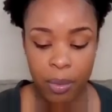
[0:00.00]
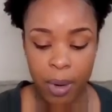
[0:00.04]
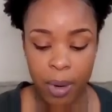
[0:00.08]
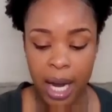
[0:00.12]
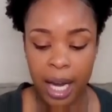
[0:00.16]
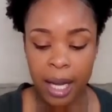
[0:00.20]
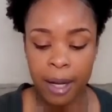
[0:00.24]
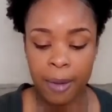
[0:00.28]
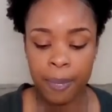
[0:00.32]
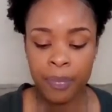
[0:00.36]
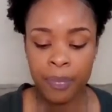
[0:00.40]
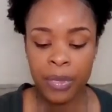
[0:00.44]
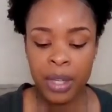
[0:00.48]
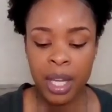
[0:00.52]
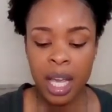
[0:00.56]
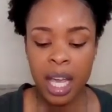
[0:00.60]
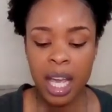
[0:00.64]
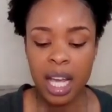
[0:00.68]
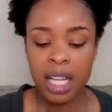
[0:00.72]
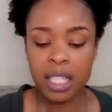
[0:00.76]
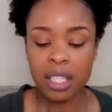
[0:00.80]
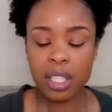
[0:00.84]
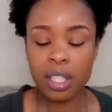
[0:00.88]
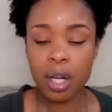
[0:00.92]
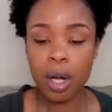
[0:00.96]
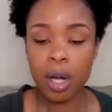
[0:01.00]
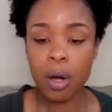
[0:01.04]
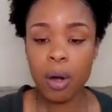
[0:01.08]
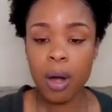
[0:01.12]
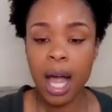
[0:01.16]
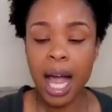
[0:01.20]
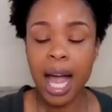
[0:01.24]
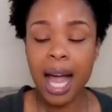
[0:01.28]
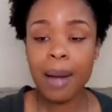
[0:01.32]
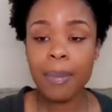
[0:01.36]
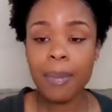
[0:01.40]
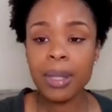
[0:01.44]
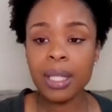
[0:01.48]
right? And
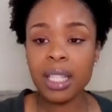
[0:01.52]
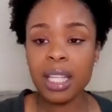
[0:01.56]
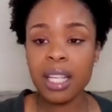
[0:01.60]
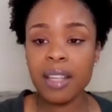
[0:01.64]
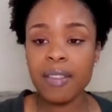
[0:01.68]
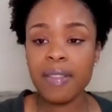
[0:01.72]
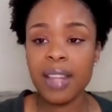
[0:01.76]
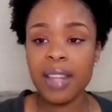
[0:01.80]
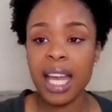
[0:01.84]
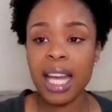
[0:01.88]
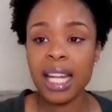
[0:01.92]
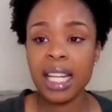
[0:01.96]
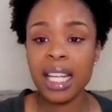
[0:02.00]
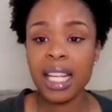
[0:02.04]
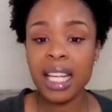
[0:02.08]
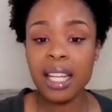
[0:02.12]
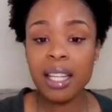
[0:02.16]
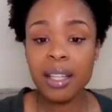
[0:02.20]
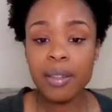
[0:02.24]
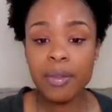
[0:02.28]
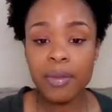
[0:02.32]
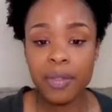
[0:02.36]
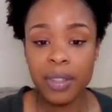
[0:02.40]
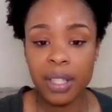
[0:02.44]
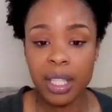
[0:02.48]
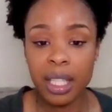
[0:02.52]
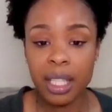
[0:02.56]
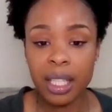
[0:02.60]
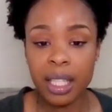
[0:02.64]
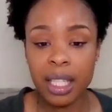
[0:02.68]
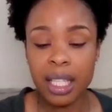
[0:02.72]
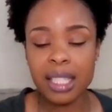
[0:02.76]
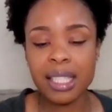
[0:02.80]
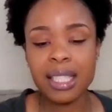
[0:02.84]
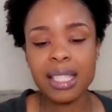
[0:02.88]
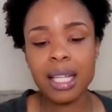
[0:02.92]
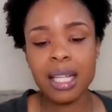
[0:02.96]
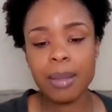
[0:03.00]
so I believe that envy
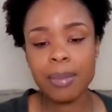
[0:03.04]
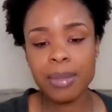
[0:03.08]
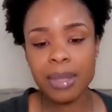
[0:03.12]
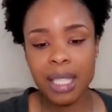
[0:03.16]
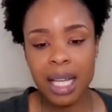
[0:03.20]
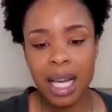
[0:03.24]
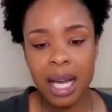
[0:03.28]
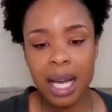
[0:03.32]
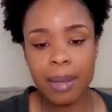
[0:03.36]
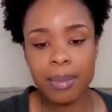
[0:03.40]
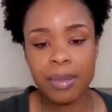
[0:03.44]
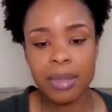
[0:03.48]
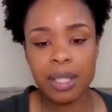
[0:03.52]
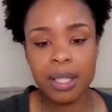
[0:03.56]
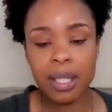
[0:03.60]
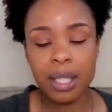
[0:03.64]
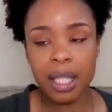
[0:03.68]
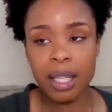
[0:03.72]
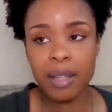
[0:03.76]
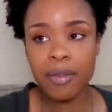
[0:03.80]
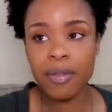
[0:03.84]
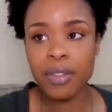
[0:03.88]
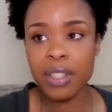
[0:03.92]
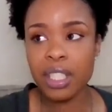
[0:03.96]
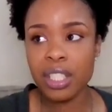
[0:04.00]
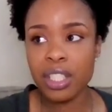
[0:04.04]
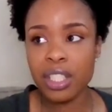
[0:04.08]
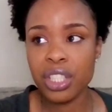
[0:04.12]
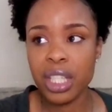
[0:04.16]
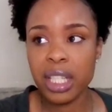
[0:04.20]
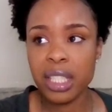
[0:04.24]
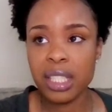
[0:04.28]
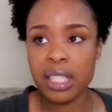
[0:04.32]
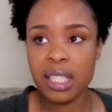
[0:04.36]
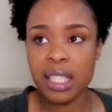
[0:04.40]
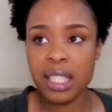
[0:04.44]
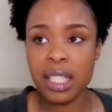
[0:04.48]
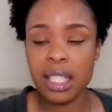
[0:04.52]
and
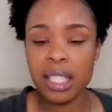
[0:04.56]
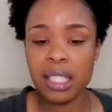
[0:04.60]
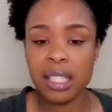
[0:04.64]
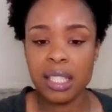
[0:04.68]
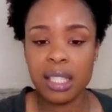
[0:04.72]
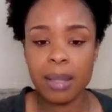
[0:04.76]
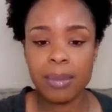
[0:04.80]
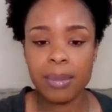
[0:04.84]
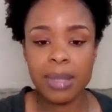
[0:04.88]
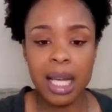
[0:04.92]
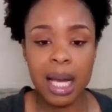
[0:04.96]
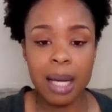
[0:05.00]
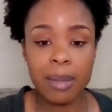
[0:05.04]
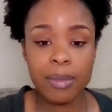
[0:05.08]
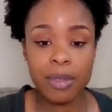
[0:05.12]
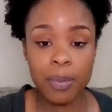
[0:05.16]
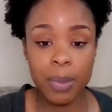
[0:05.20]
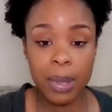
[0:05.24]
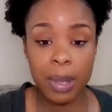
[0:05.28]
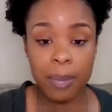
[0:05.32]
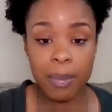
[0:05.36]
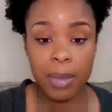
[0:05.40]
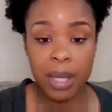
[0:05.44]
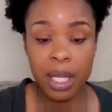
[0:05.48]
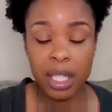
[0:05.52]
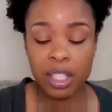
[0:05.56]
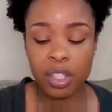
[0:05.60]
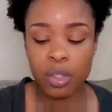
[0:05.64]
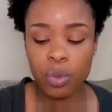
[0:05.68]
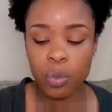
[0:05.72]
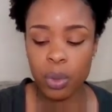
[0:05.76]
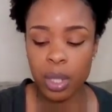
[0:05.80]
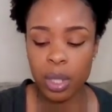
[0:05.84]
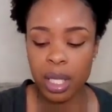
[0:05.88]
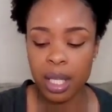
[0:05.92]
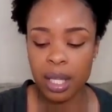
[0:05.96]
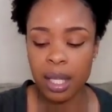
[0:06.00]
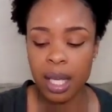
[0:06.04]
jealousy can sometimes be
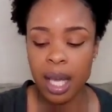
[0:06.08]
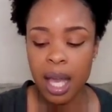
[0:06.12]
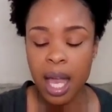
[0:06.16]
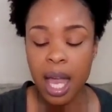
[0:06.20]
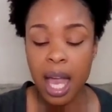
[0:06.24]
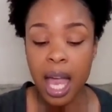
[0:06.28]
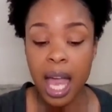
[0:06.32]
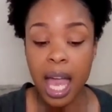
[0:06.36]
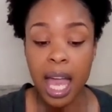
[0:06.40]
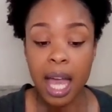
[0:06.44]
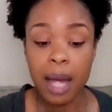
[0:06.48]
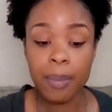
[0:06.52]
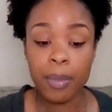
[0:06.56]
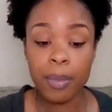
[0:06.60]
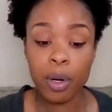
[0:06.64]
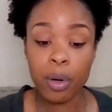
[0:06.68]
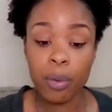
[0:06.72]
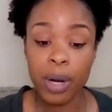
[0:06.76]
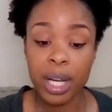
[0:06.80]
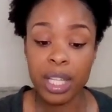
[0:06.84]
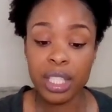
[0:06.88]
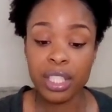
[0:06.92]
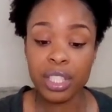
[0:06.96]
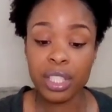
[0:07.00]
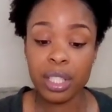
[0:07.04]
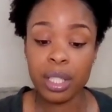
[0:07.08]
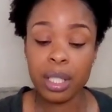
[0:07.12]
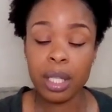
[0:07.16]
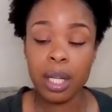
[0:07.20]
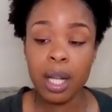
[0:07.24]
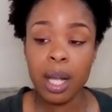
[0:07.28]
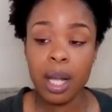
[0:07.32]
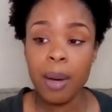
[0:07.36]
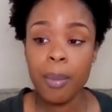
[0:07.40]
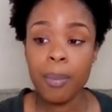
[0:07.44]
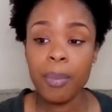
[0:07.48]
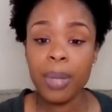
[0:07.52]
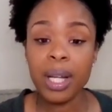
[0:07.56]
mixed with admiration,
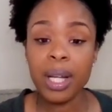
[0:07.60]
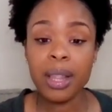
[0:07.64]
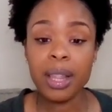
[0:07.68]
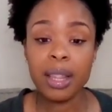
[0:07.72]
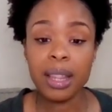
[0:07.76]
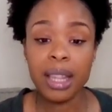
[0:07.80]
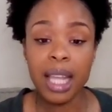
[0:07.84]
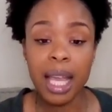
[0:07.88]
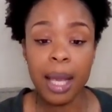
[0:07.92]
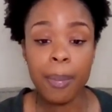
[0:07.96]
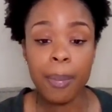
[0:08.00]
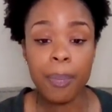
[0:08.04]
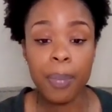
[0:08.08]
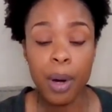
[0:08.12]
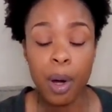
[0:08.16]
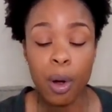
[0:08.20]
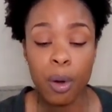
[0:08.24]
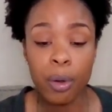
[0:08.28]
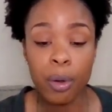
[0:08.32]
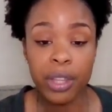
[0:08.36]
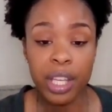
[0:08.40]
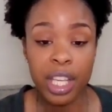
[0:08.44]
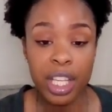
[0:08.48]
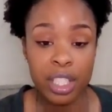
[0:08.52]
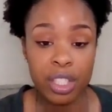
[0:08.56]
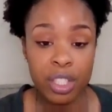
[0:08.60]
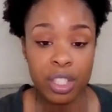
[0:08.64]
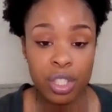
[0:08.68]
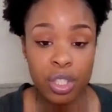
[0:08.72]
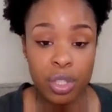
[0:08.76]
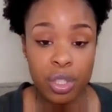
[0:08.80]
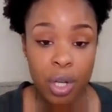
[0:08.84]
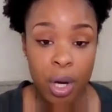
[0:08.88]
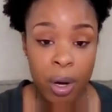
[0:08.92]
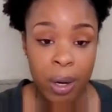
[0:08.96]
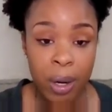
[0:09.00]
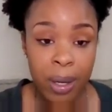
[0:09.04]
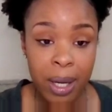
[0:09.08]
but they both can
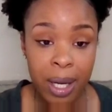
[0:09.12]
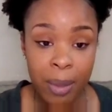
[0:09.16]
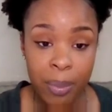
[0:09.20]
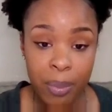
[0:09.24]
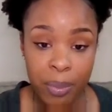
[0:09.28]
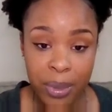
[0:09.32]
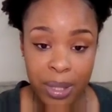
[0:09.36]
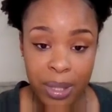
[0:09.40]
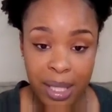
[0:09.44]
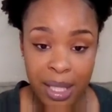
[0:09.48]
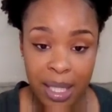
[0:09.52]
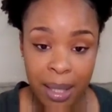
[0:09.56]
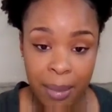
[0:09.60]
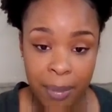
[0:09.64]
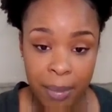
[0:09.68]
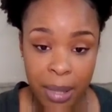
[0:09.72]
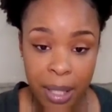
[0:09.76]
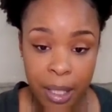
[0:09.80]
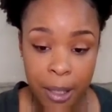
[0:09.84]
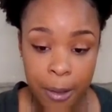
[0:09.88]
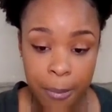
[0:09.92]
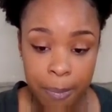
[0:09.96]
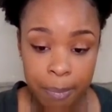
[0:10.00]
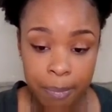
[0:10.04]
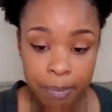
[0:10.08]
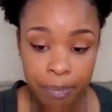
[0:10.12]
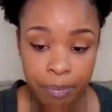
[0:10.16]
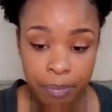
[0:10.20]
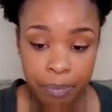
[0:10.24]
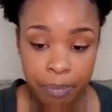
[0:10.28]
stir up resentment.